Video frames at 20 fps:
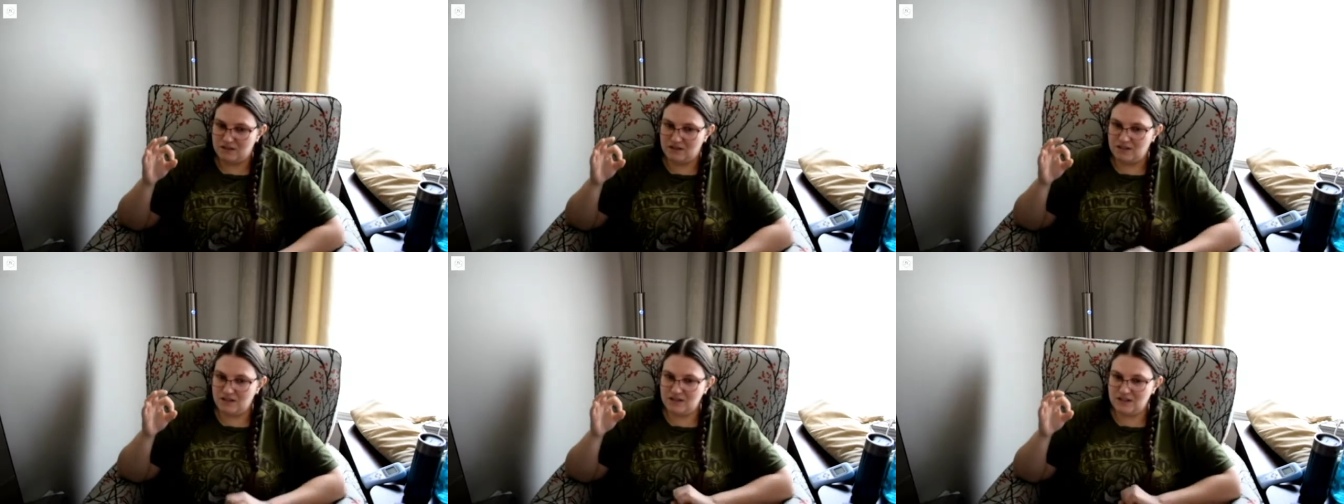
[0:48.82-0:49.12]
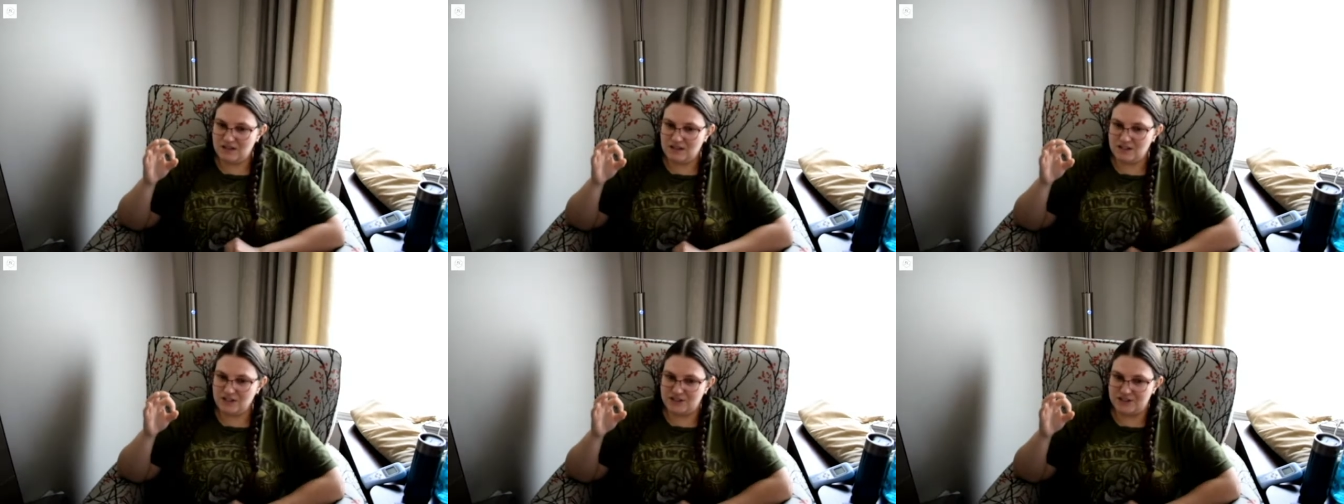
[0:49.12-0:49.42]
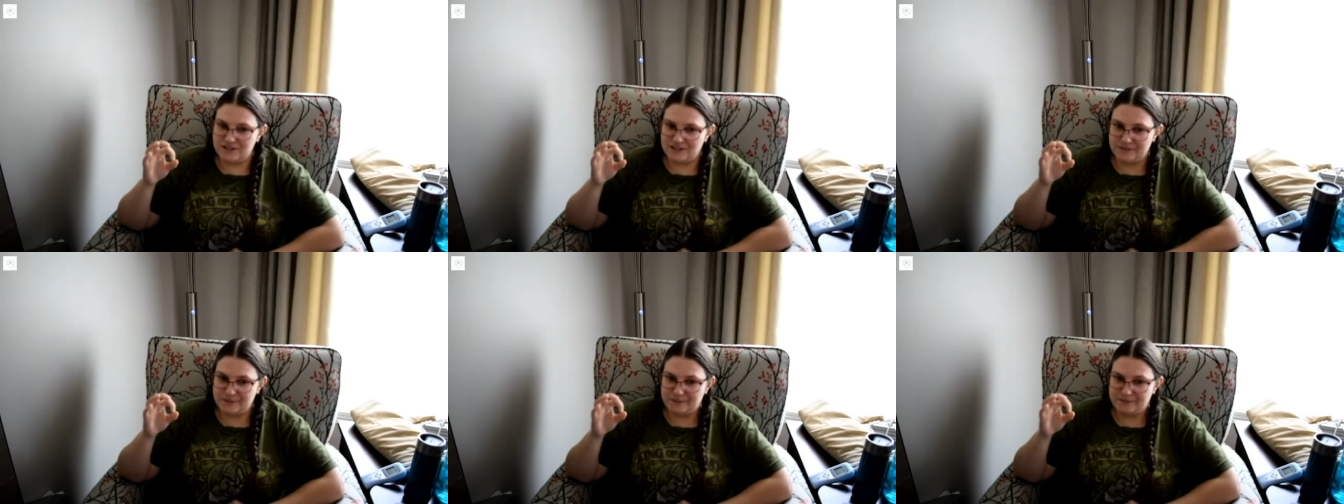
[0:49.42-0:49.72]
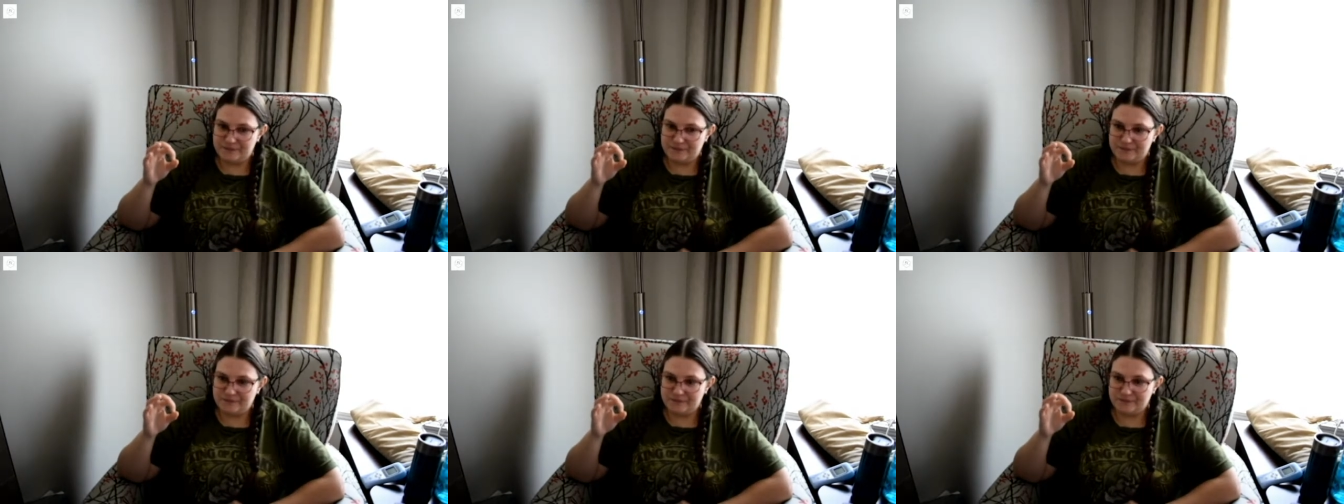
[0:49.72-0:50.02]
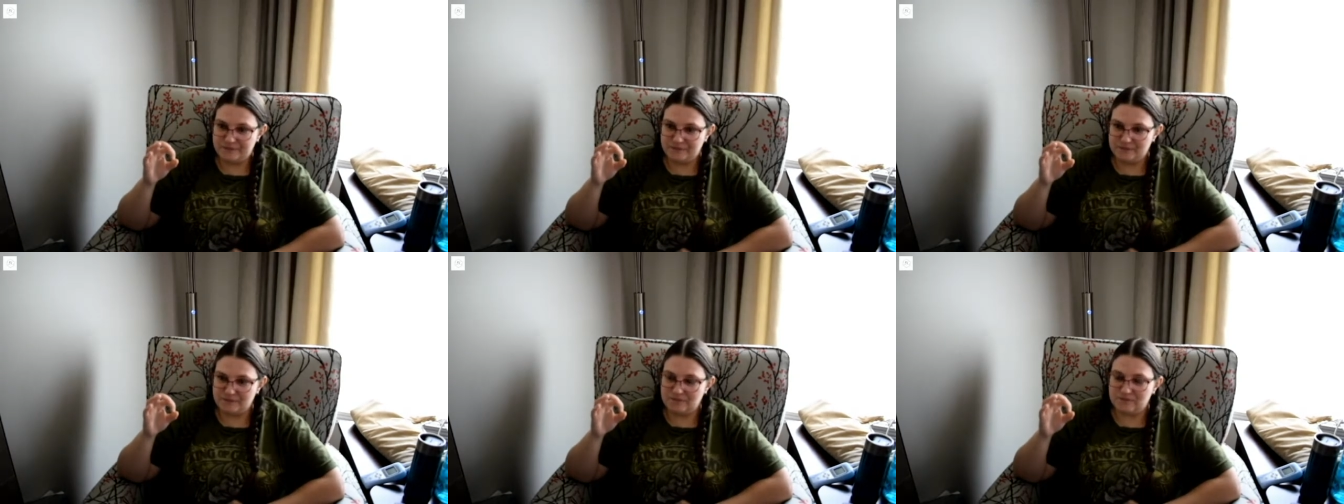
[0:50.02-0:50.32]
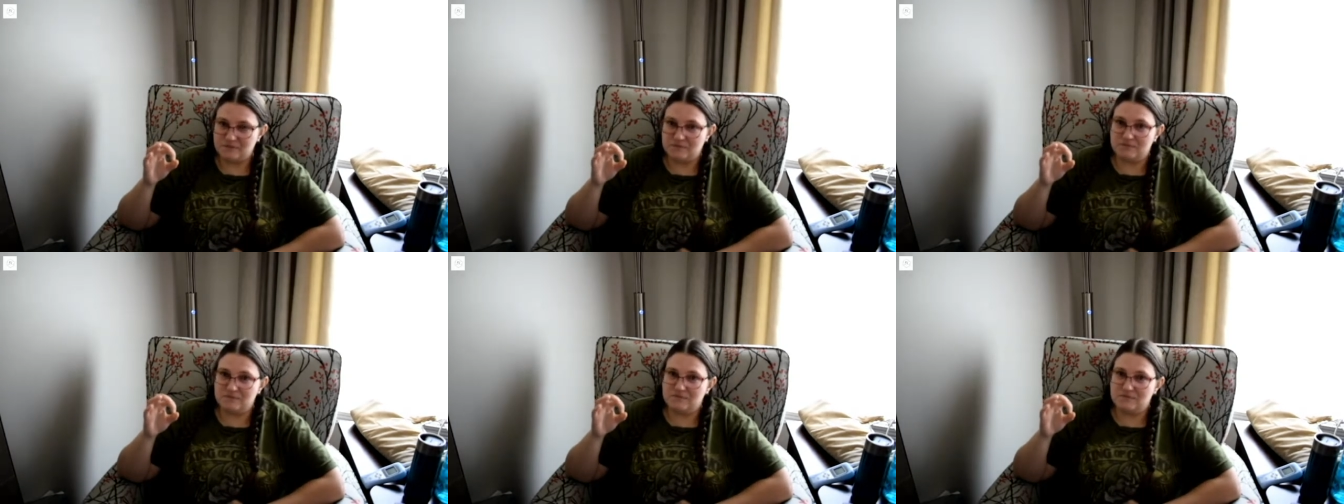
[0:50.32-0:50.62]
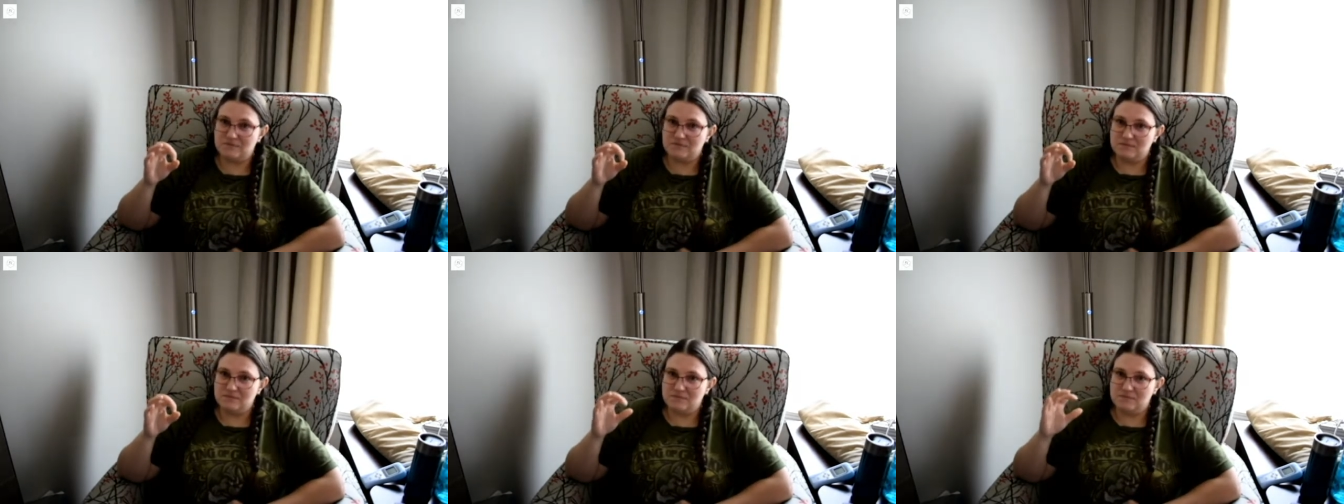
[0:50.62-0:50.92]
on the dishes.
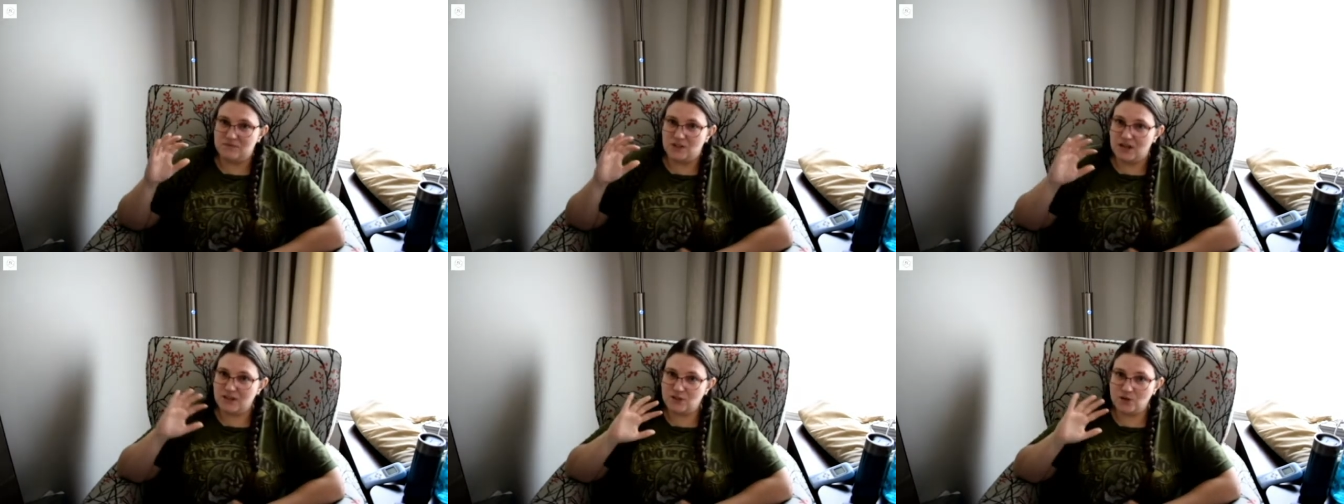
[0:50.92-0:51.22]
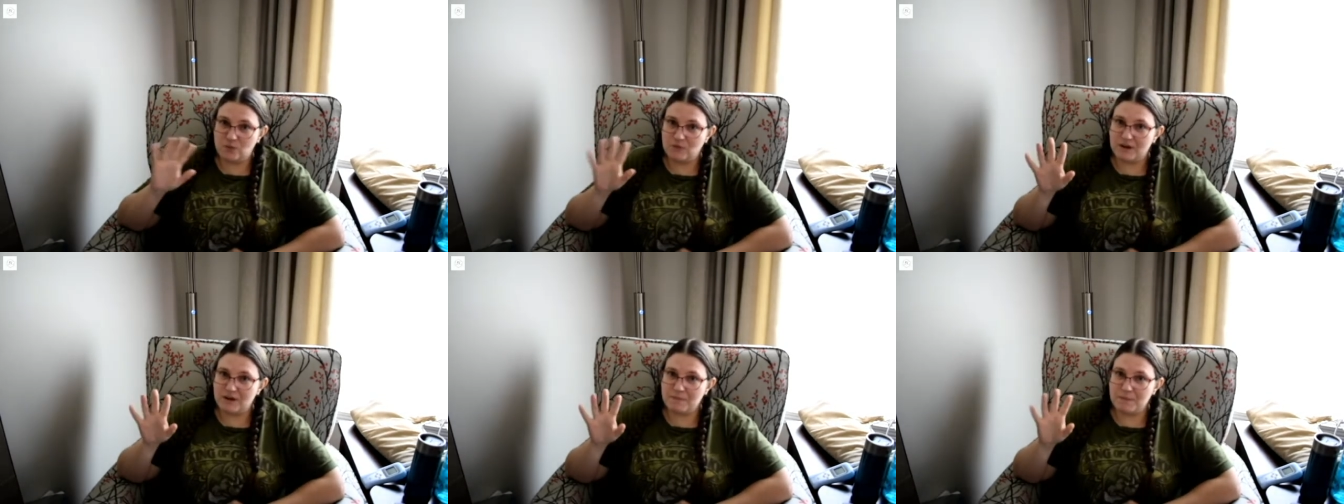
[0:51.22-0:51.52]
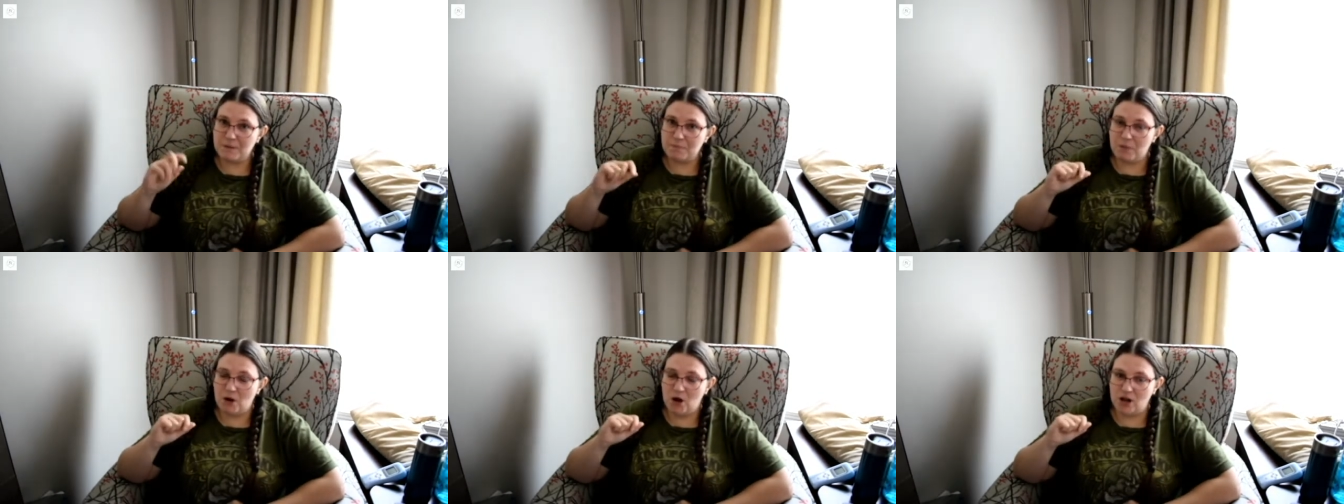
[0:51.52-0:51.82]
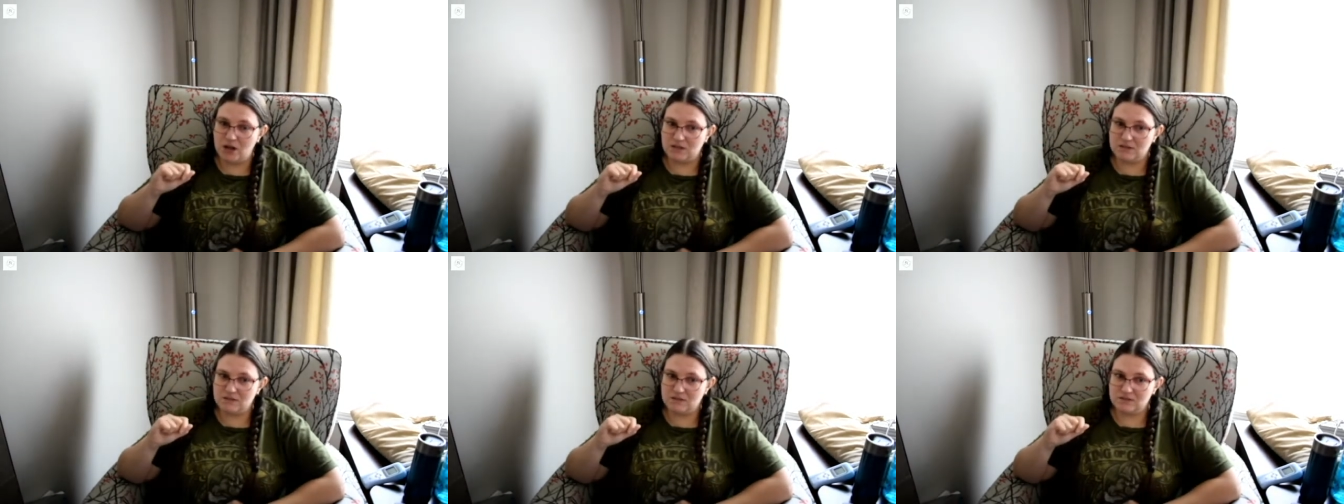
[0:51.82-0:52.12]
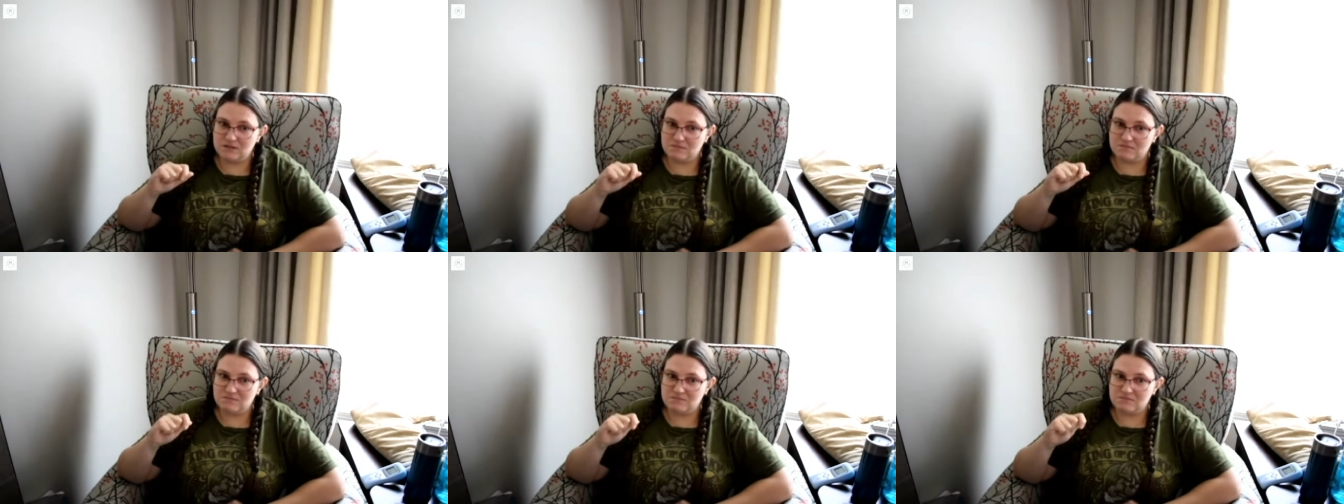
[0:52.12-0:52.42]
I don't recommend pods.